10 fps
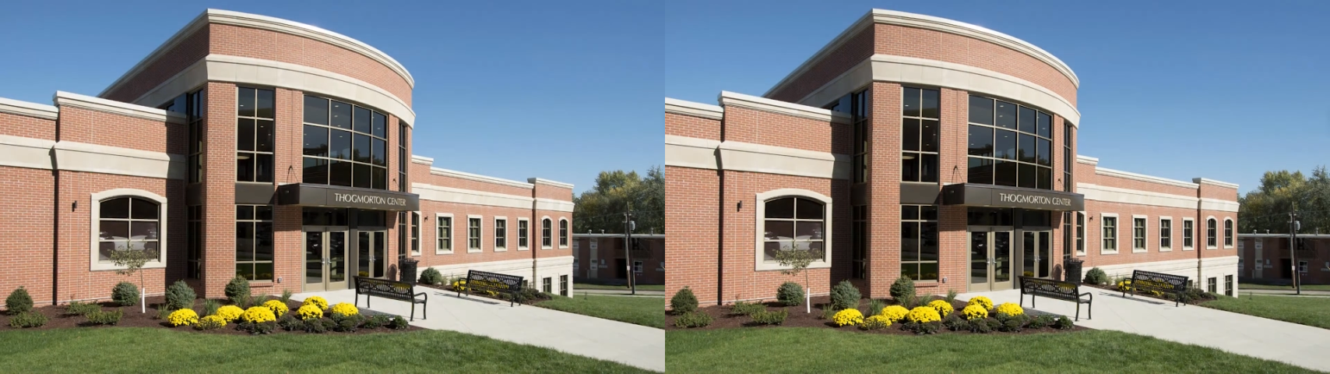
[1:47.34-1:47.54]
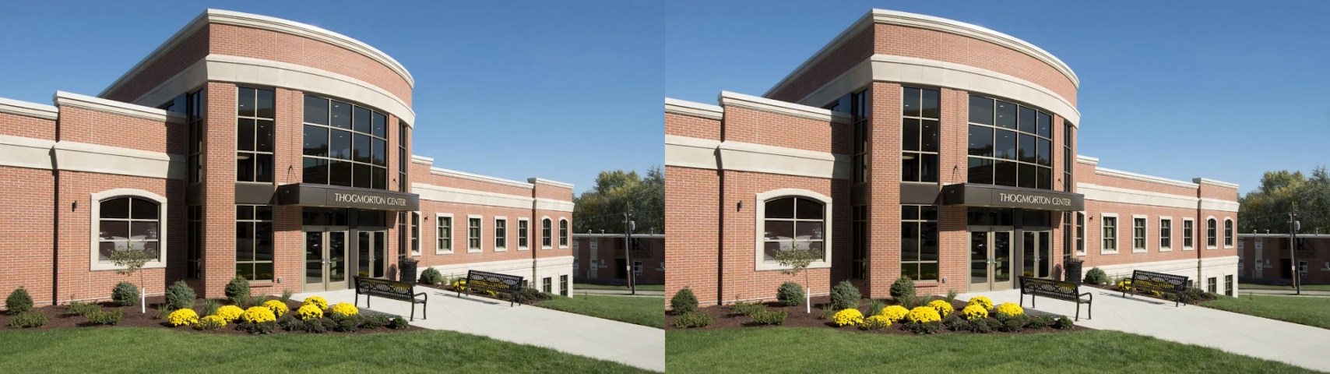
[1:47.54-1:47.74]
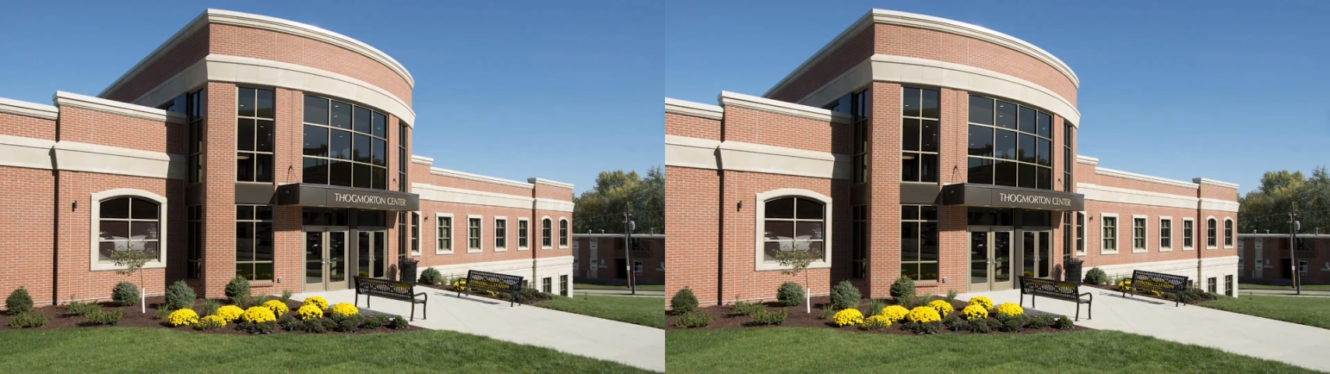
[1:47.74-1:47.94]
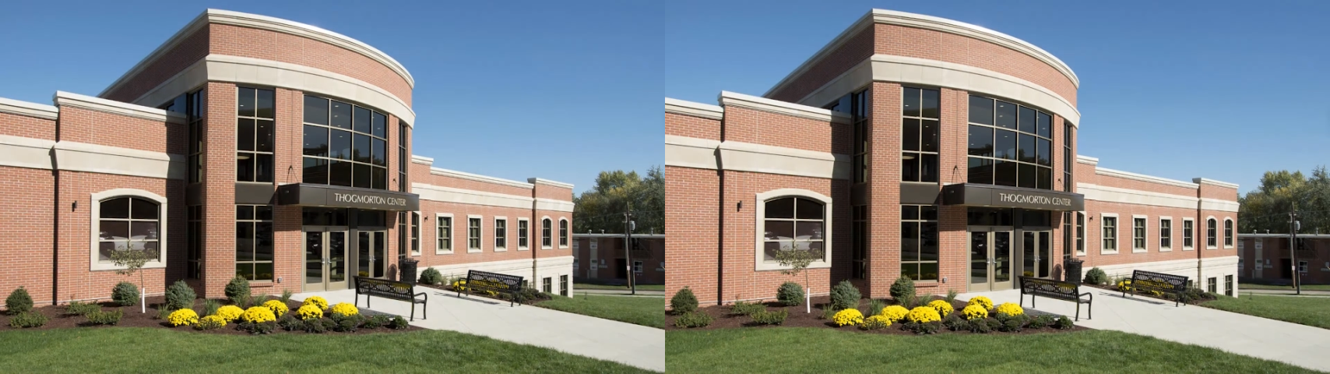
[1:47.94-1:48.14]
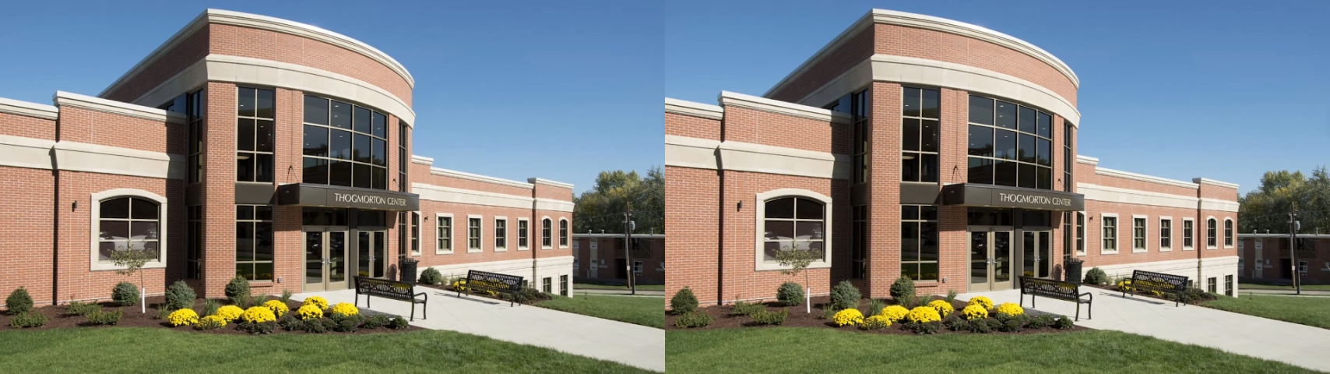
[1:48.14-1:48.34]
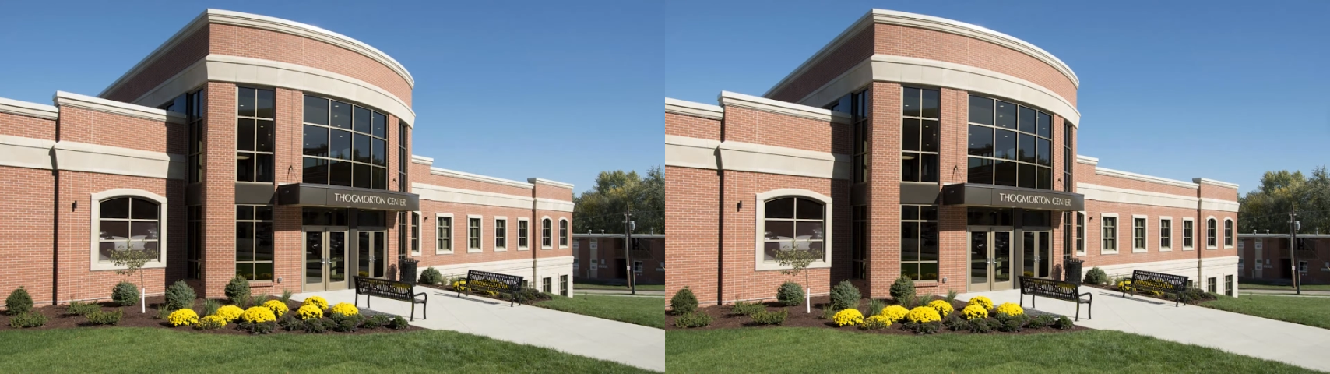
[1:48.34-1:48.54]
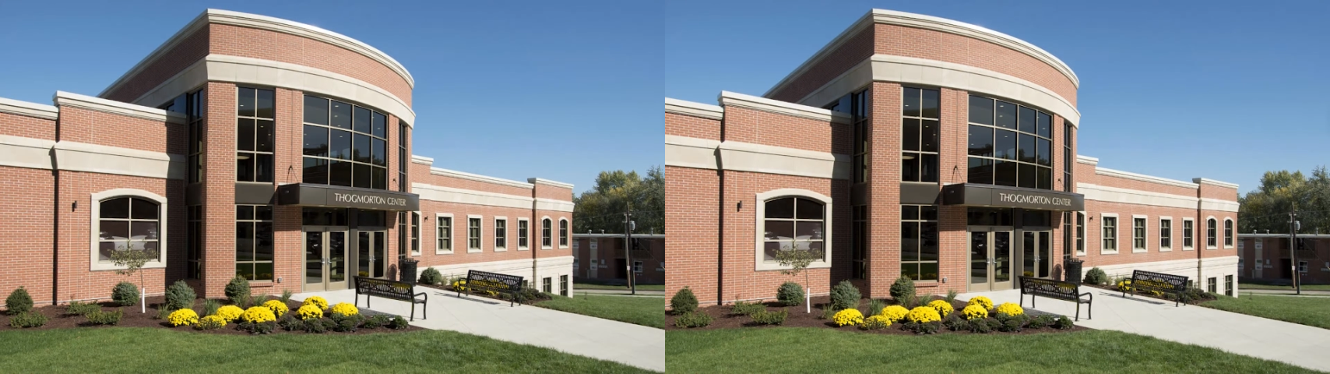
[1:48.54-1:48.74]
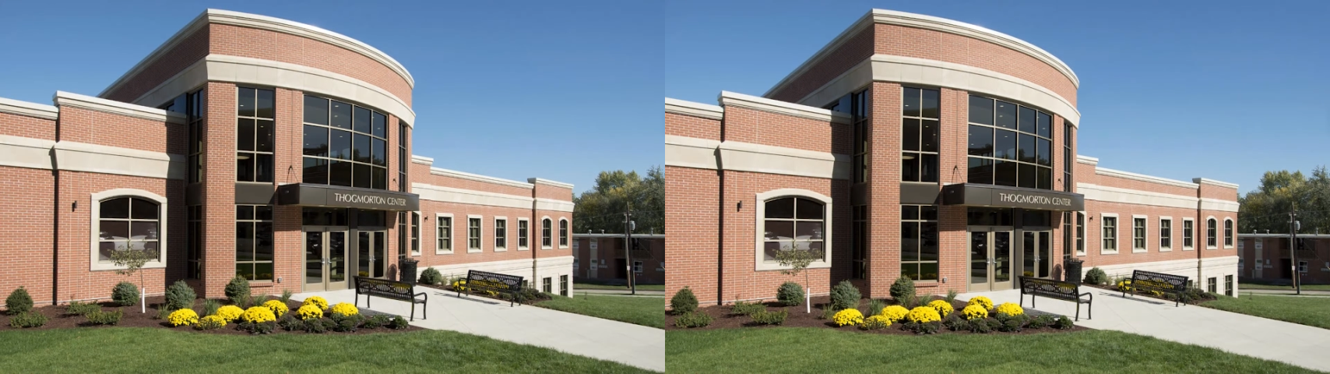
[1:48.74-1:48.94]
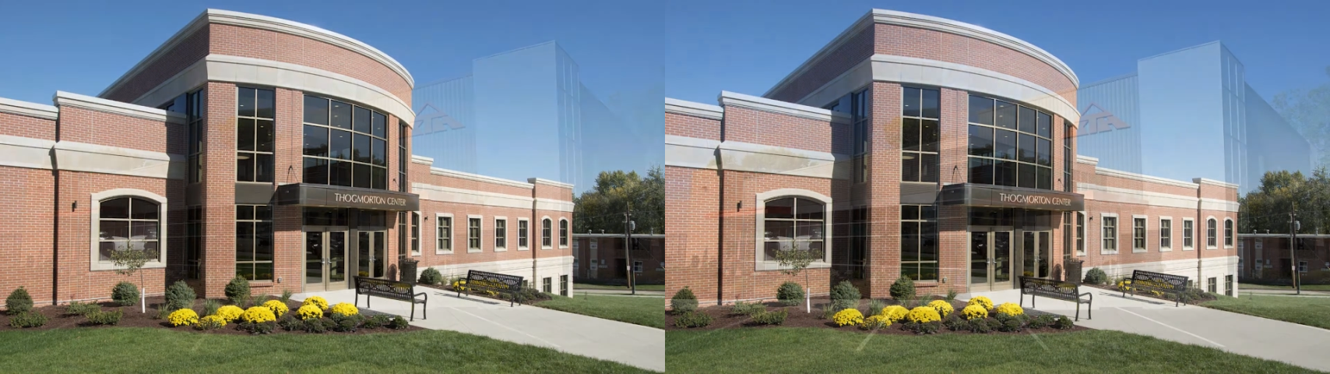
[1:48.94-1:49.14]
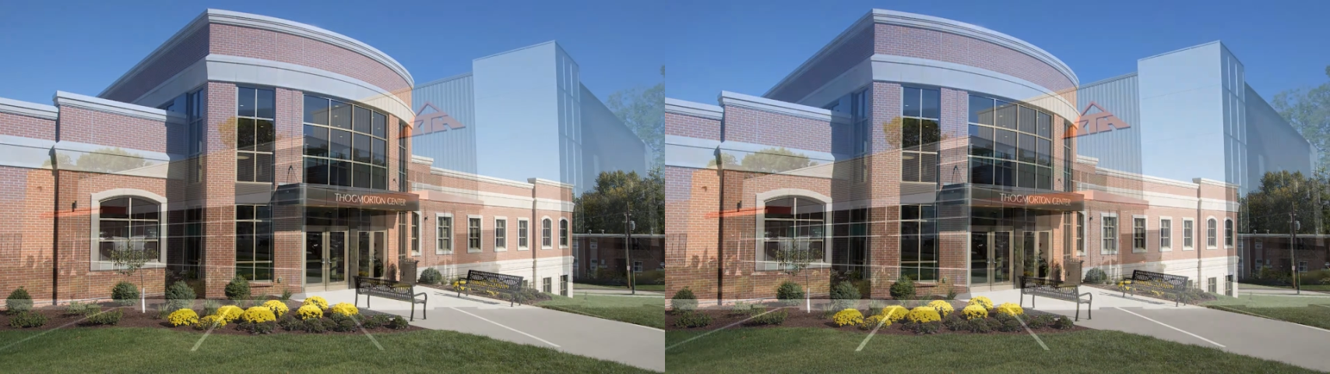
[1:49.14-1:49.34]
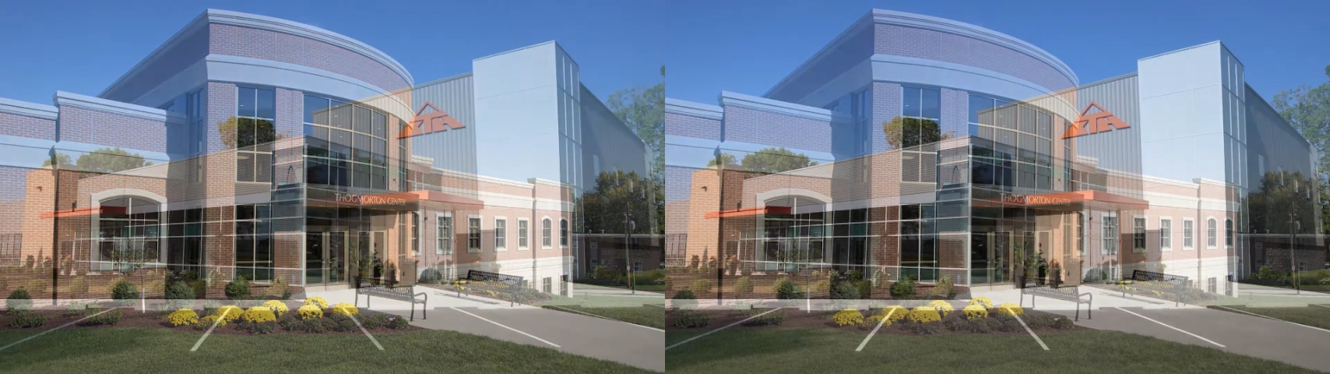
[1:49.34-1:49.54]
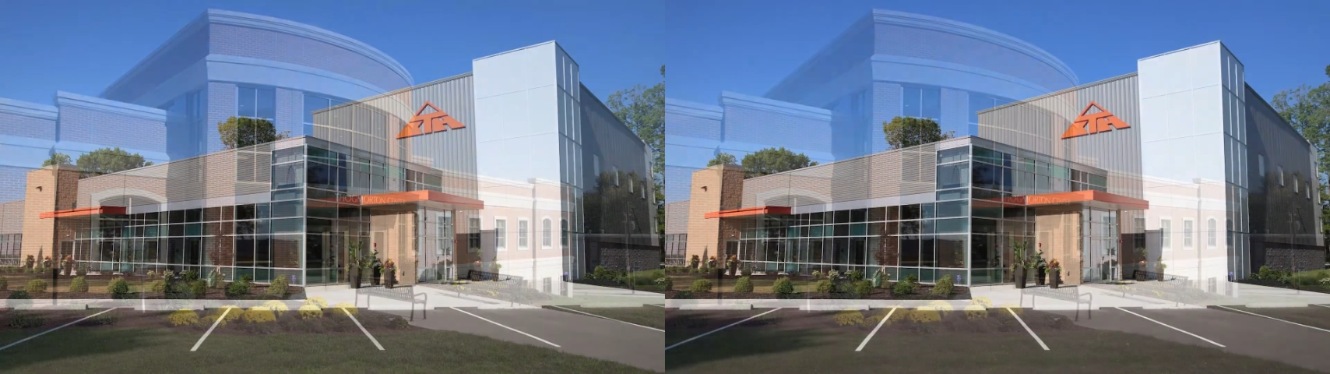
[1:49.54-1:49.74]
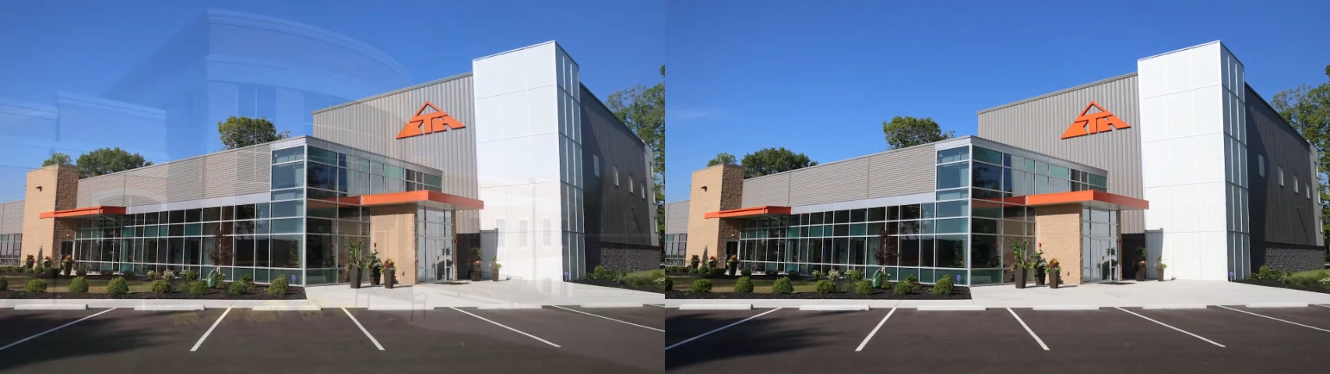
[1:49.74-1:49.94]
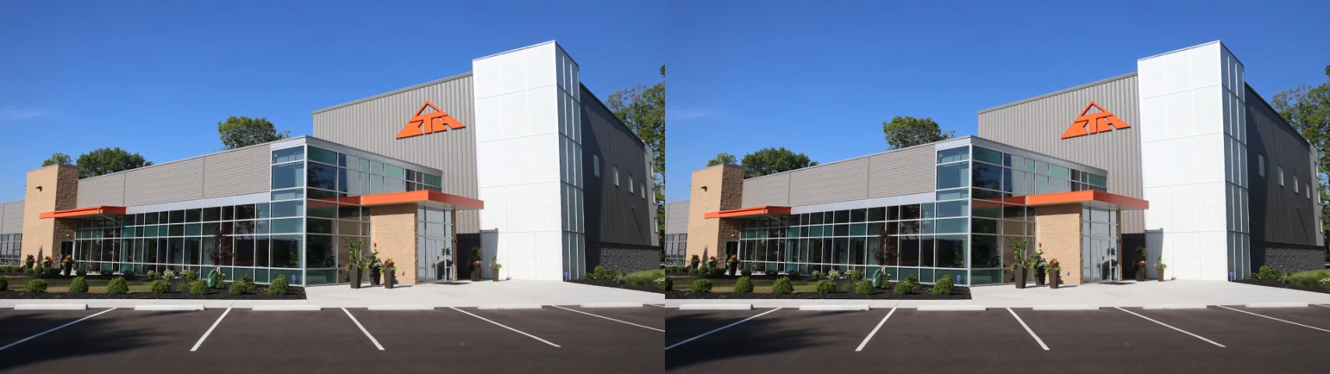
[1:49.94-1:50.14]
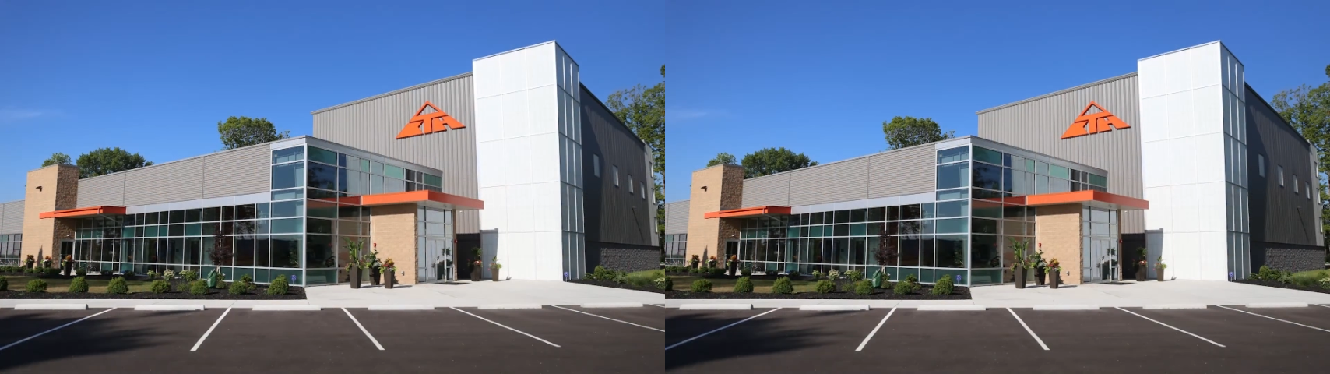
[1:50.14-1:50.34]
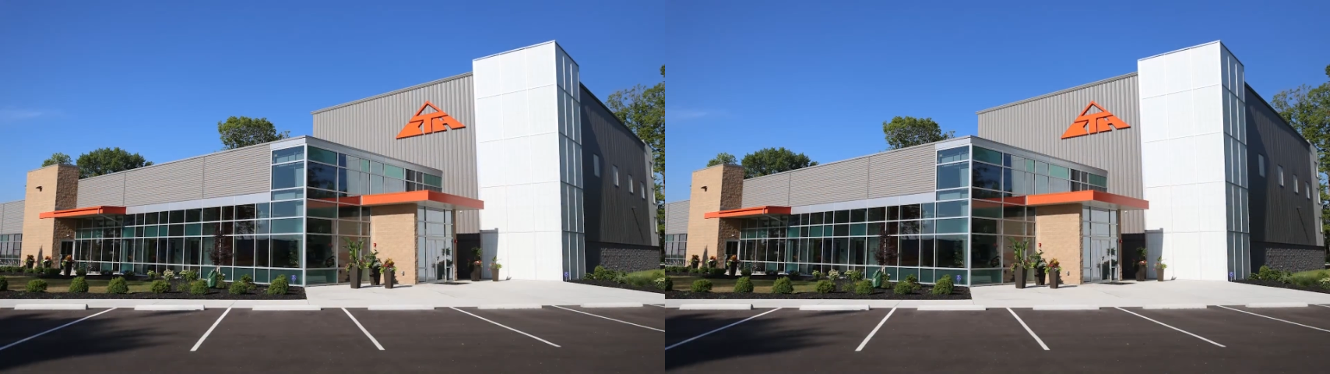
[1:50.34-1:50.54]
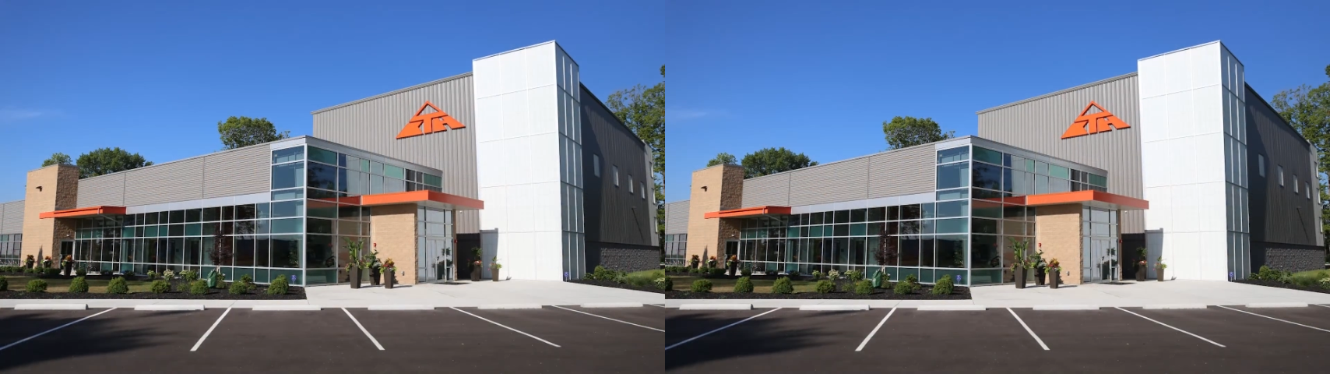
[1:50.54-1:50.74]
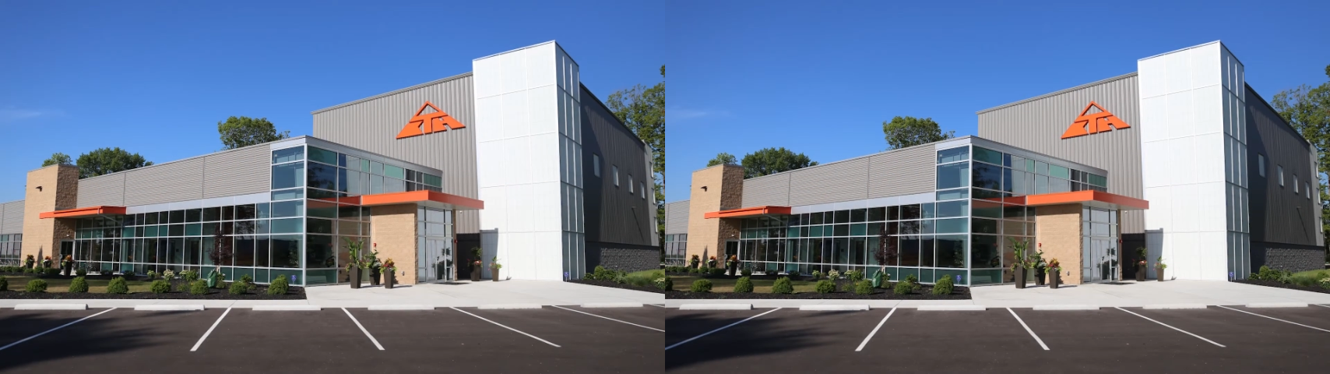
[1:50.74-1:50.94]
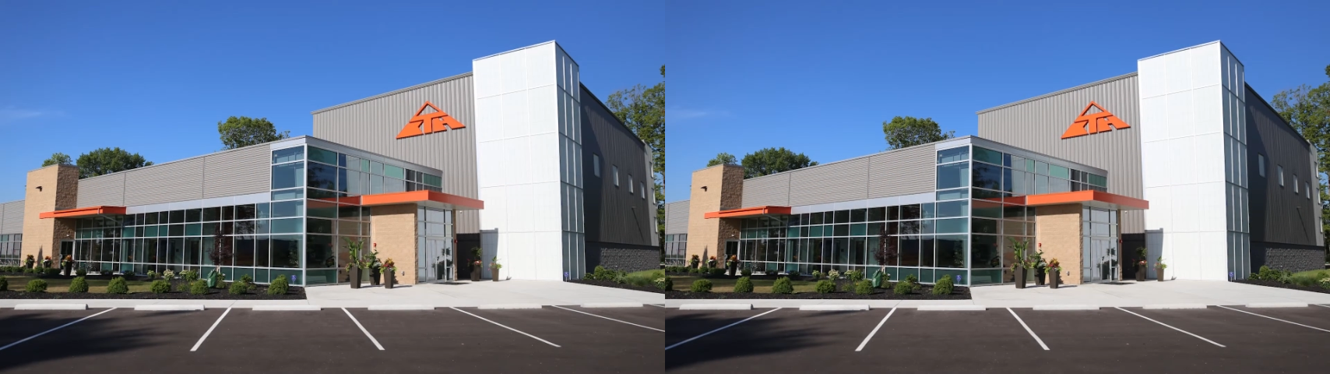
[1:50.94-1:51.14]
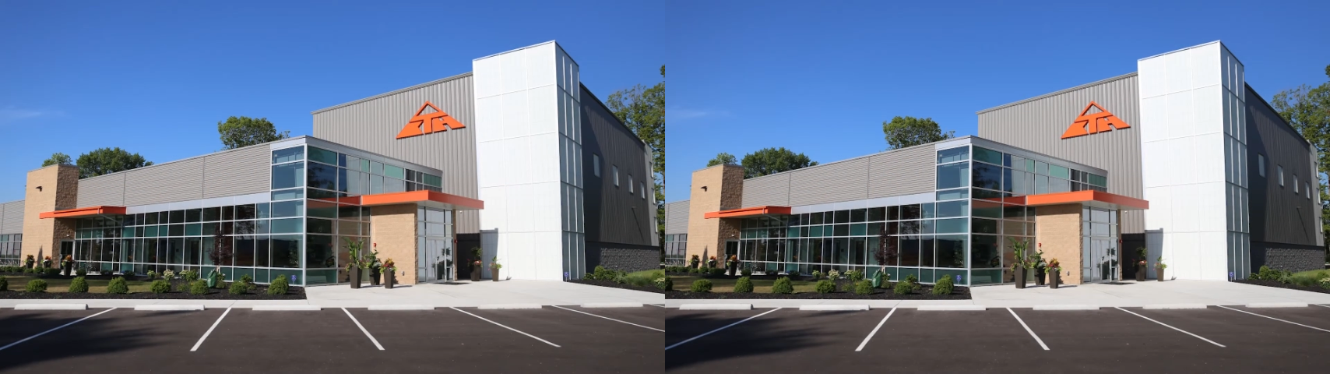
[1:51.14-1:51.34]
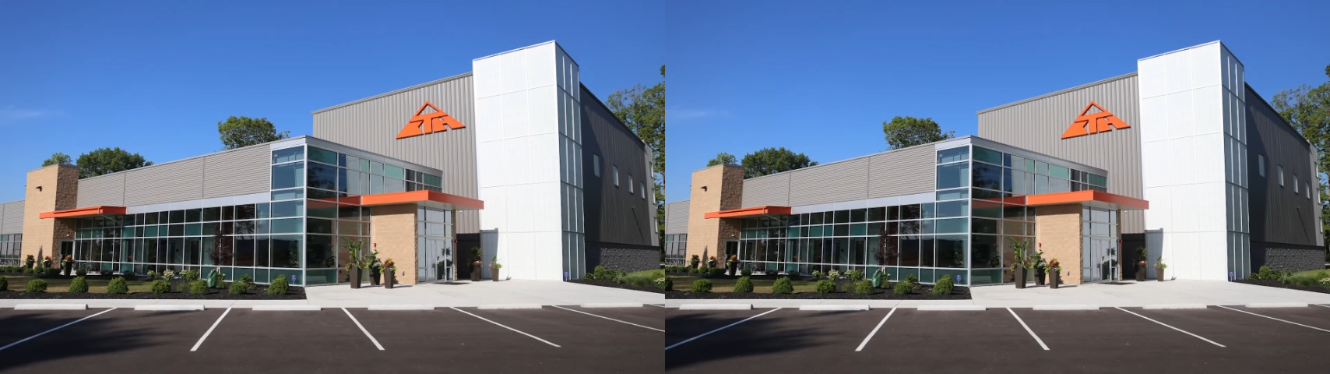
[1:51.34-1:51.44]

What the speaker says: (no speaker visible)